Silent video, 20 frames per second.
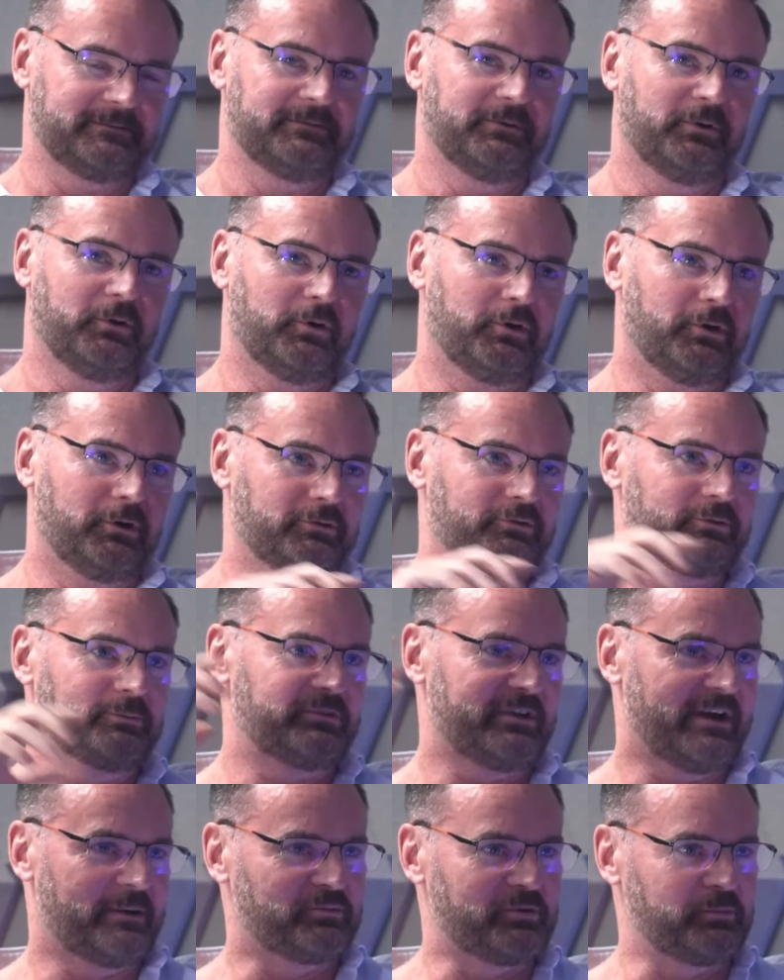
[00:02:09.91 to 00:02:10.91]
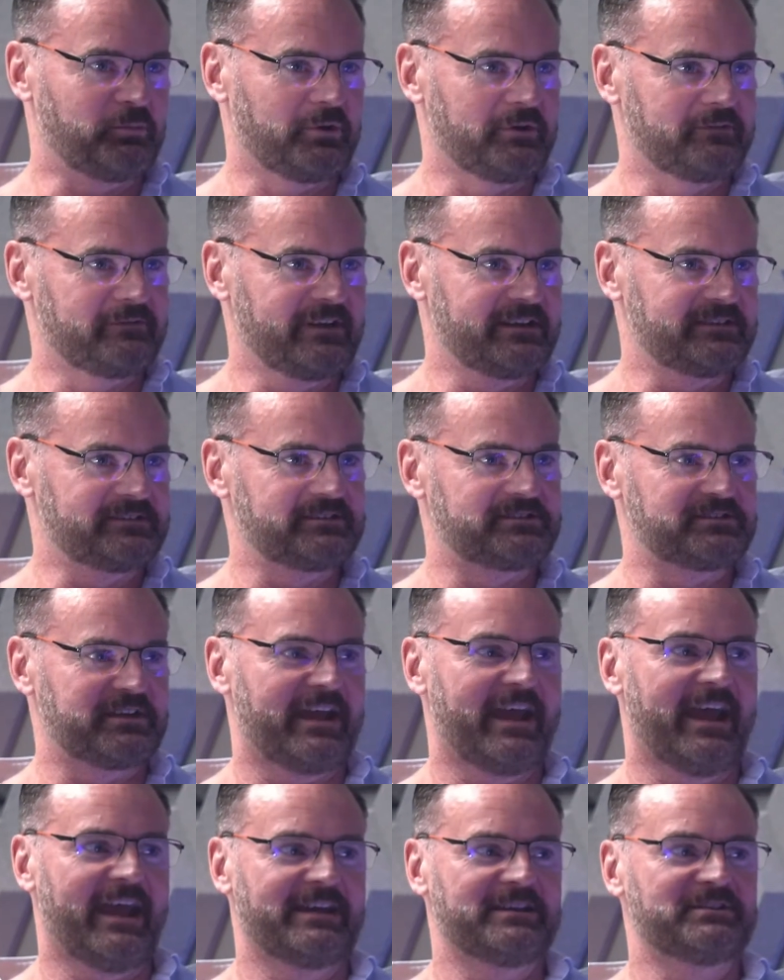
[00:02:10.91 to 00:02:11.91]
or sometimes abbreviated
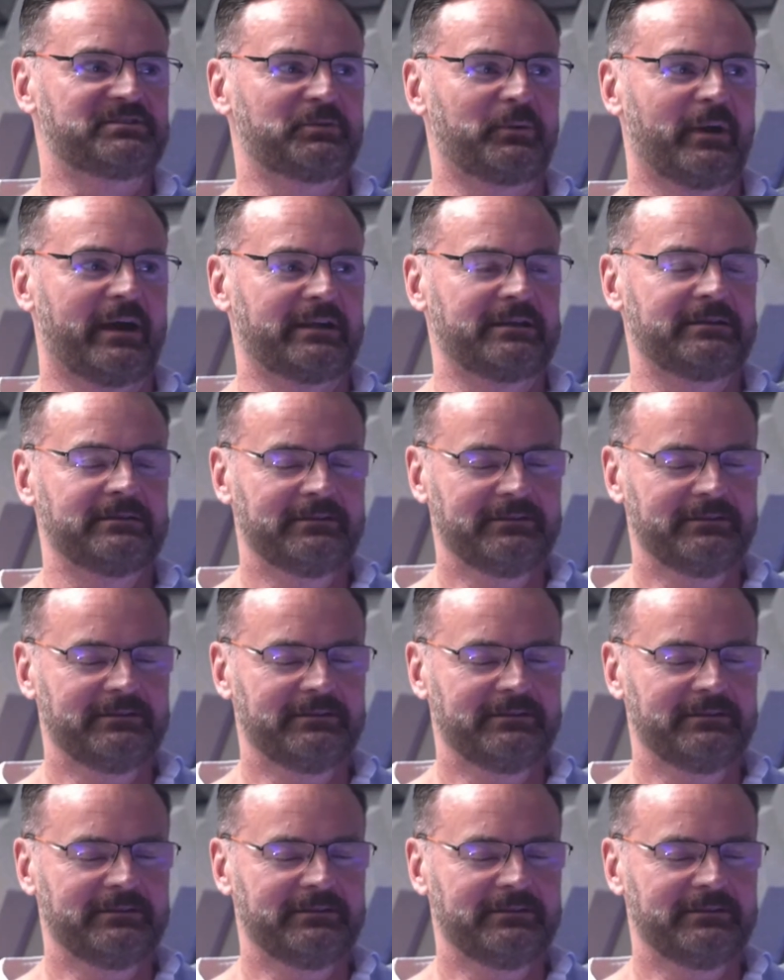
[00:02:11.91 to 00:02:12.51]
to A to A.